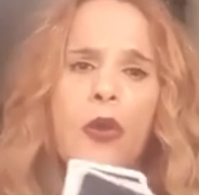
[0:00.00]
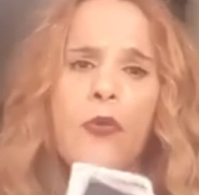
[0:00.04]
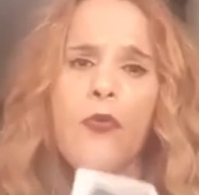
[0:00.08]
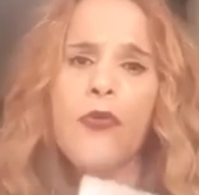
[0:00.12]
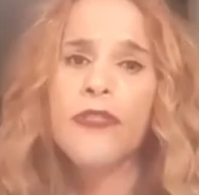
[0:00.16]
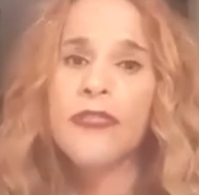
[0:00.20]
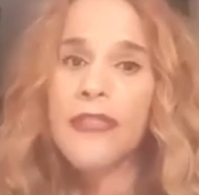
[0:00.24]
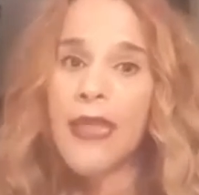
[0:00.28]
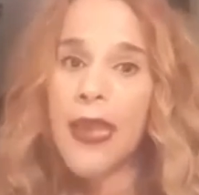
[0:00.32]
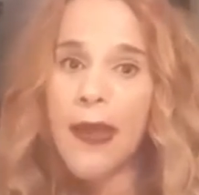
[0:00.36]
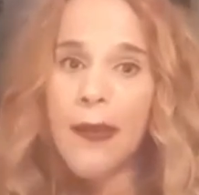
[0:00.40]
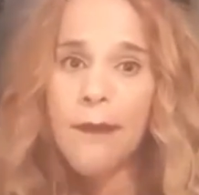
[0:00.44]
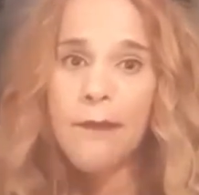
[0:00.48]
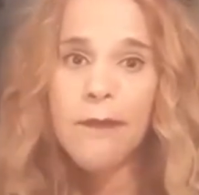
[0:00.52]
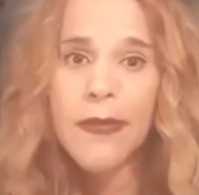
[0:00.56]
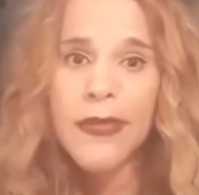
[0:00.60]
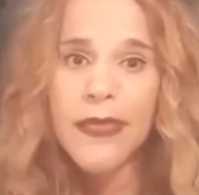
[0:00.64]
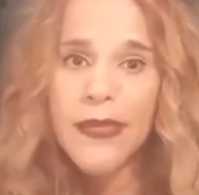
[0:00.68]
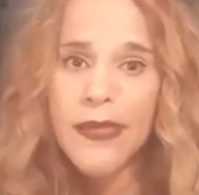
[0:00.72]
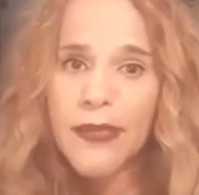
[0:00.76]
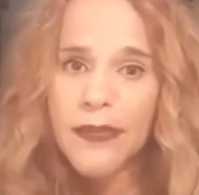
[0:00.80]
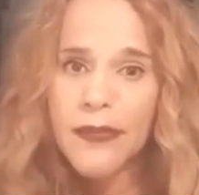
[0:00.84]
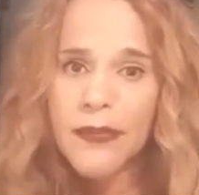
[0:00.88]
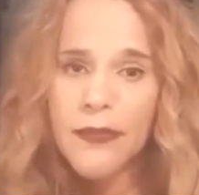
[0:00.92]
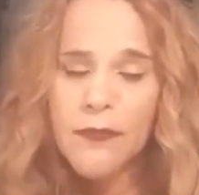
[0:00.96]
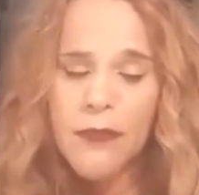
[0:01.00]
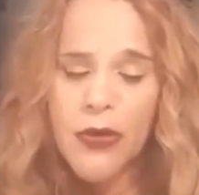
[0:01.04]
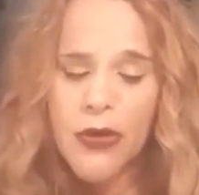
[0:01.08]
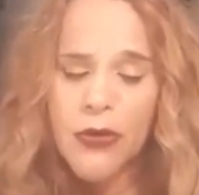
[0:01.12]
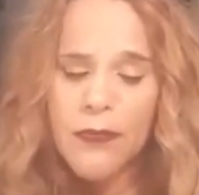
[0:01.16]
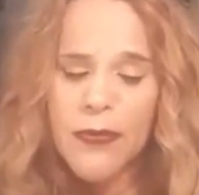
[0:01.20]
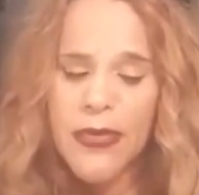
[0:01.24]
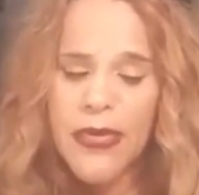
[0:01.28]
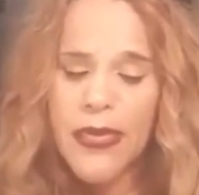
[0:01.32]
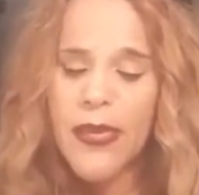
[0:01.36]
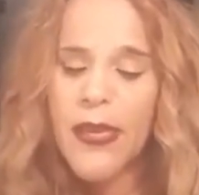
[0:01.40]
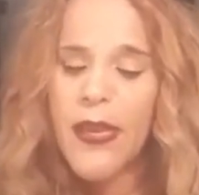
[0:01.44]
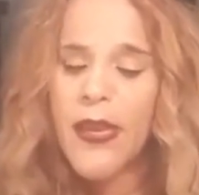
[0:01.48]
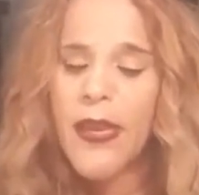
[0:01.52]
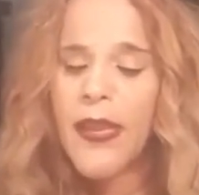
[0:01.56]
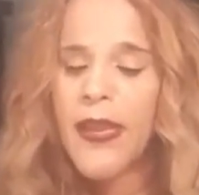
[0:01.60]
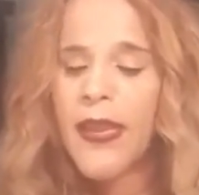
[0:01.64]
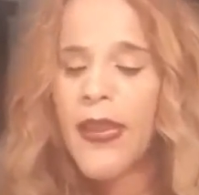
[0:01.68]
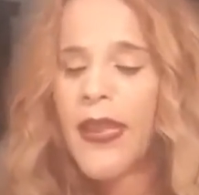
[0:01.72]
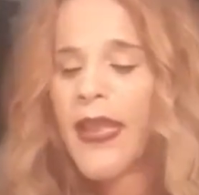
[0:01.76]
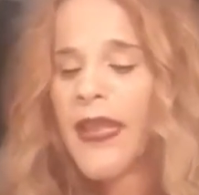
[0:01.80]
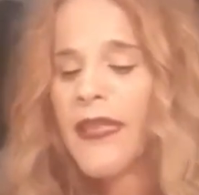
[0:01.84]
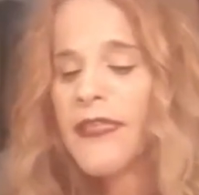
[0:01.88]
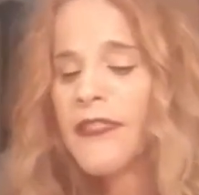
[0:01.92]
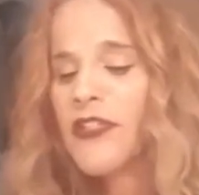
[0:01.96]
what's happening at the moment.
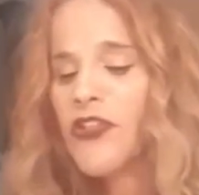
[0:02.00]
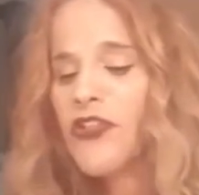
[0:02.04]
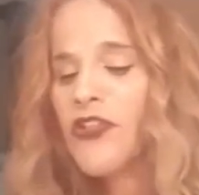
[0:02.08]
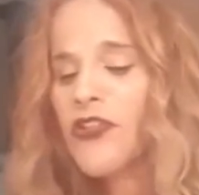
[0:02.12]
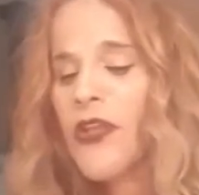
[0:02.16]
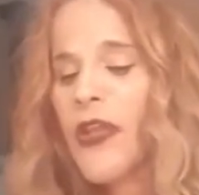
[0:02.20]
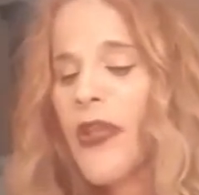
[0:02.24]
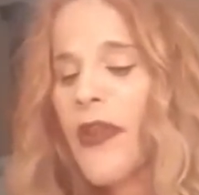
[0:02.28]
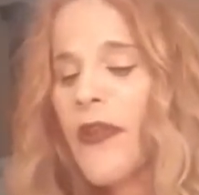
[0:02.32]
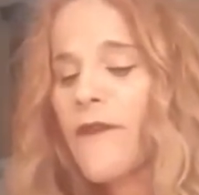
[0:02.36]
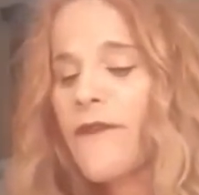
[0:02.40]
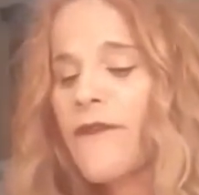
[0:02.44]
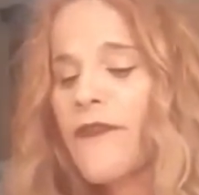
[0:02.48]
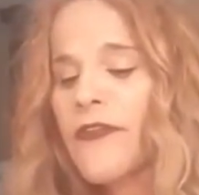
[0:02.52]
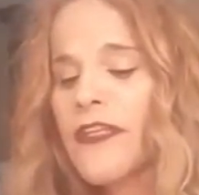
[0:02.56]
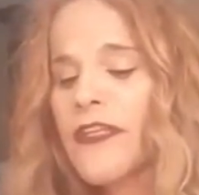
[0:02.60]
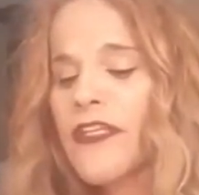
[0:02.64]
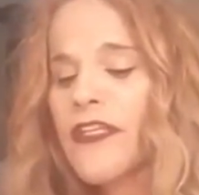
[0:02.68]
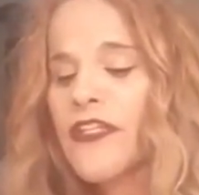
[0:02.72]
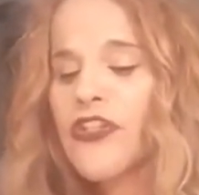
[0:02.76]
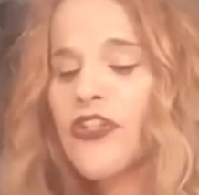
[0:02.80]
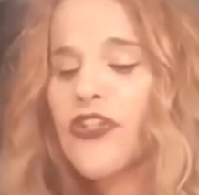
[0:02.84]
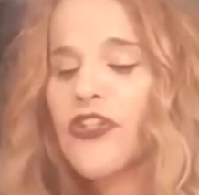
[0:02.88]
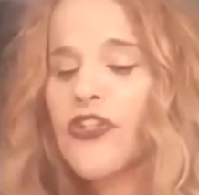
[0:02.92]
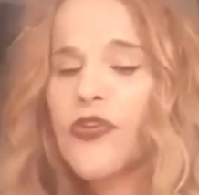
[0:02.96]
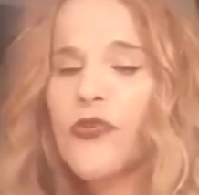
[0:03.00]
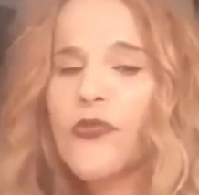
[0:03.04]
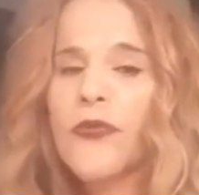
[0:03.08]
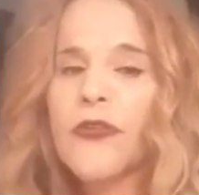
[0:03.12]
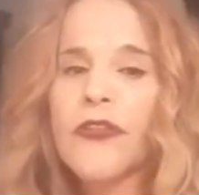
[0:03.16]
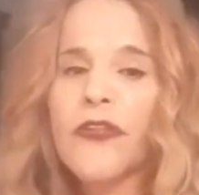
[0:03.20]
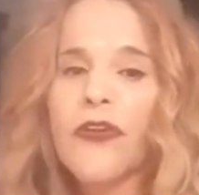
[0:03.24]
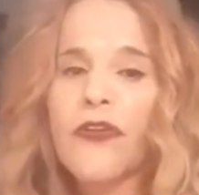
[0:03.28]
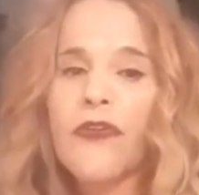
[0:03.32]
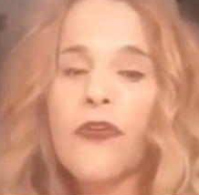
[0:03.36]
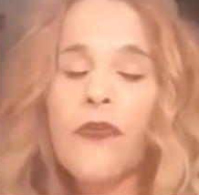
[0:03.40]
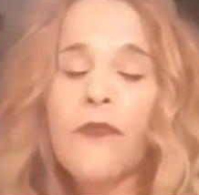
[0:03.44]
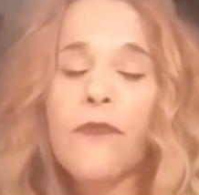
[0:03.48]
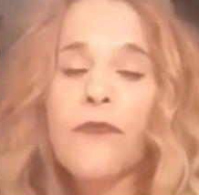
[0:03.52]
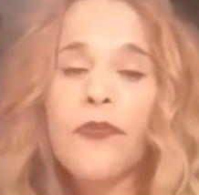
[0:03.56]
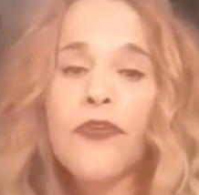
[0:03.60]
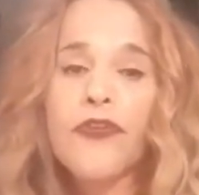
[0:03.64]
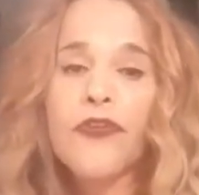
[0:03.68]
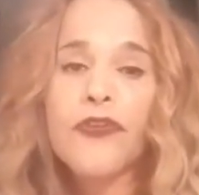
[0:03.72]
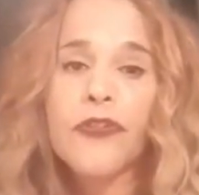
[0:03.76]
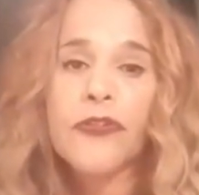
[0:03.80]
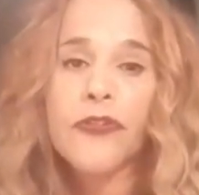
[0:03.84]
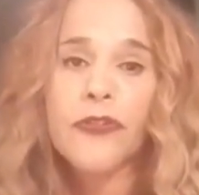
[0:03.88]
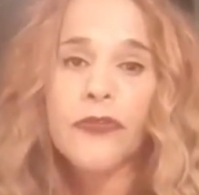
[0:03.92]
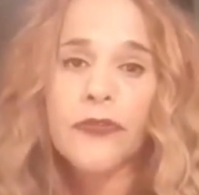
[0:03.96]
It has everything to do with their own
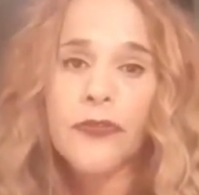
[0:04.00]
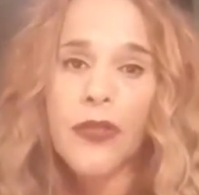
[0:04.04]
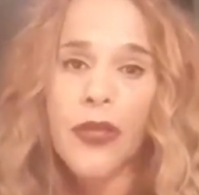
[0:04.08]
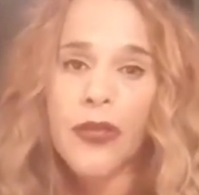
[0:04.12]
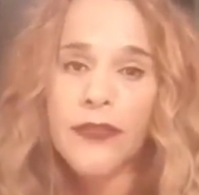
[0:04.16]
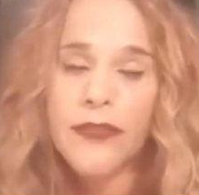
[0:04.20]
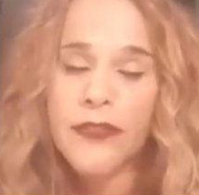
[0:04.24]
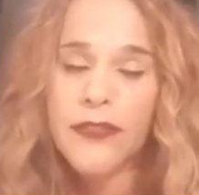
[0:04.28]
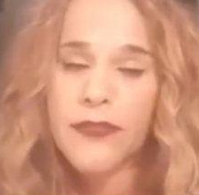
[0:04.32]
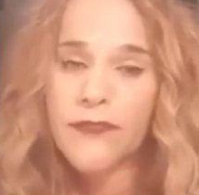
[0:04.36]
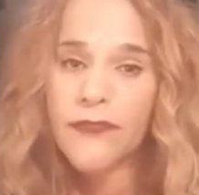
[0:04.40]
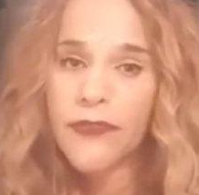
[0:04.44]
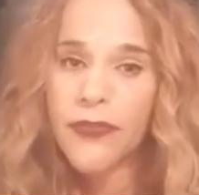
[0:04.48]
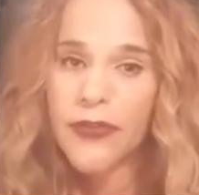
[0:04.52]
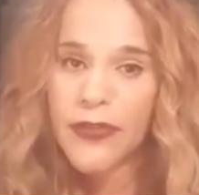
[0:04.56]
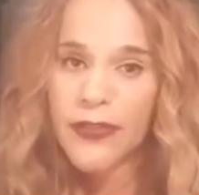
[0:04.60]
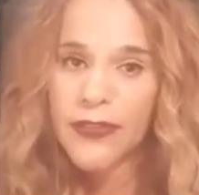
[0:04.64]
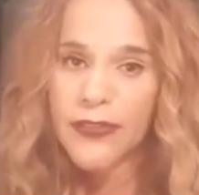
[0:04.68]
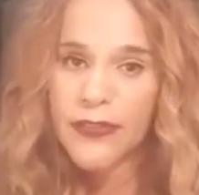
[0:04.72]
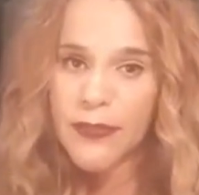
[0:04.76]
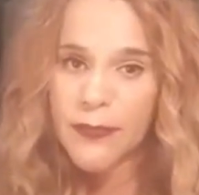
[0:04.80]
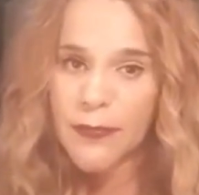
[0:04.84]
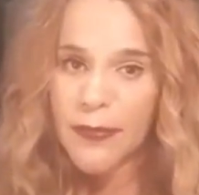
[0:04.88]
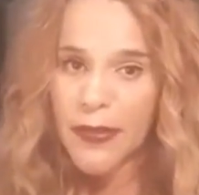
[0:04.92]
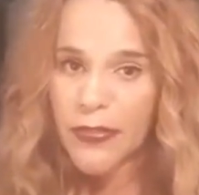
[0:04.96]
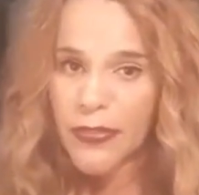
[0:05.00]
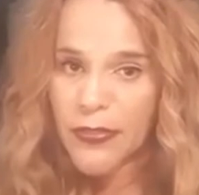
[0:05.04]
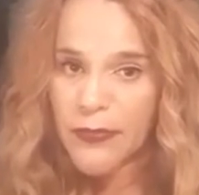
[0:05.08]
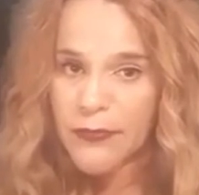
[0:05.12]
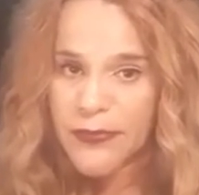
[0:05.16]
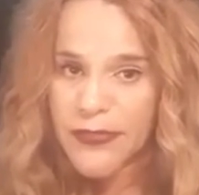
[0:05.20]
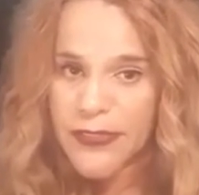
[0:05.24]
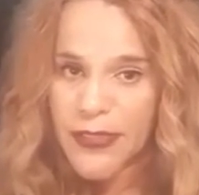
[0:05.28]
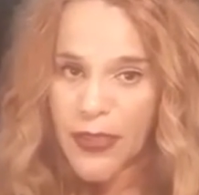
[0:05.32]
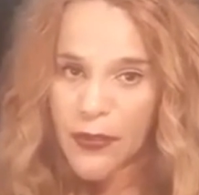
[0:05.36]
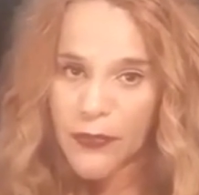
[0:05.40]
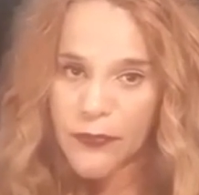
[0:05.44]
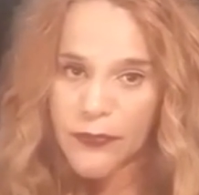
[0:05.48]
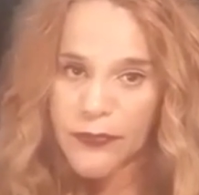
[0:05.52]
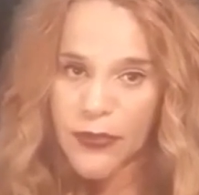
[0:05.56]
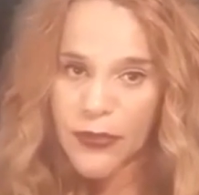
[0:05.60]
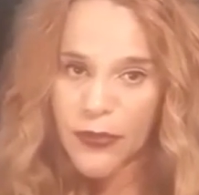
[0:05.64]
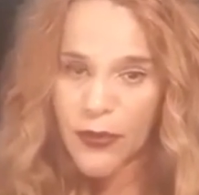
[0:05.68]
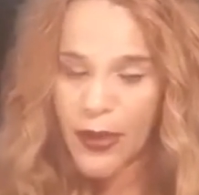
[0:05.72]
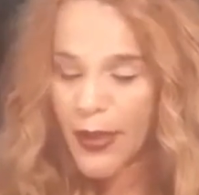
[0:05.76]
personal thoughts and feelings about themselves.